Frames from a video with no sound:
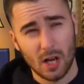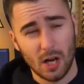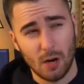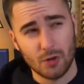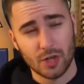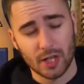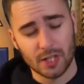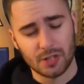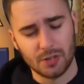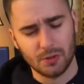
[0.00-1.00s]
We're trying to
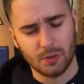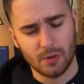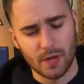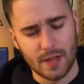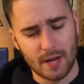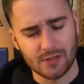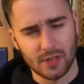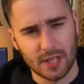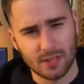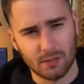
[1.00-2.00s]
get to 1,000
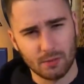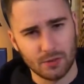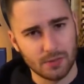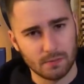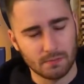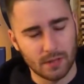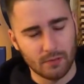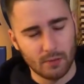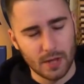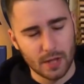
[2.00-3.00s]
likes, then we'll do some
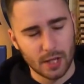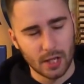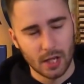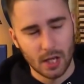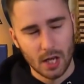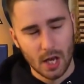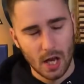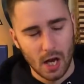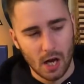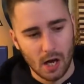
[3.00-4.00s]
giveaway thing.
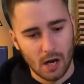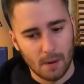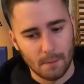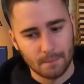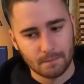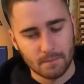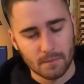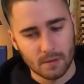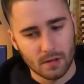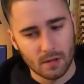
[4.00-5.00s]

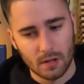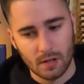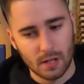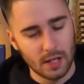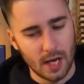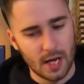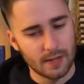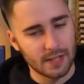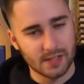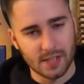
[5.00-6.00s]

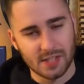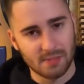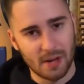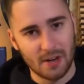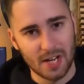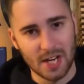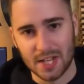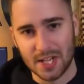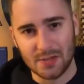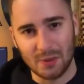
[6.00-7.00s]
Yeah, that's about it.
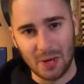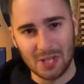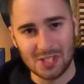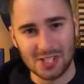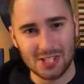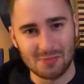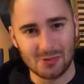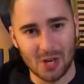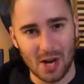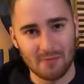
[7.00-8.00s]
Thanks for watching, and
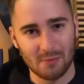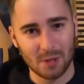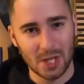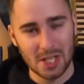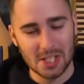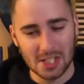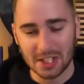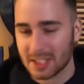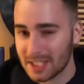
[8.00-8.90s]
subscribe for more content.